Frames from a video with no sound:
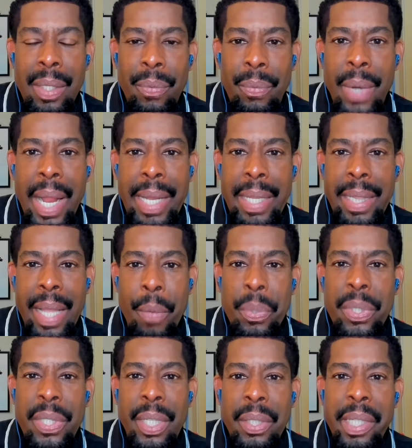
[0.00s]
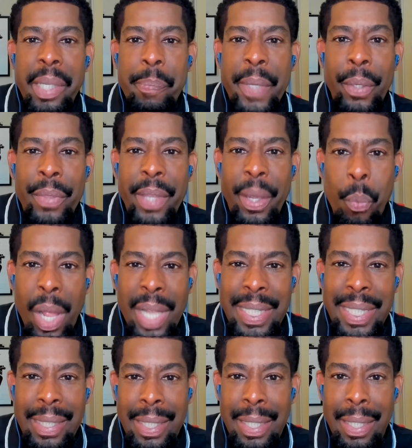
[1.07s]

Right. That was the leap year that wasn't.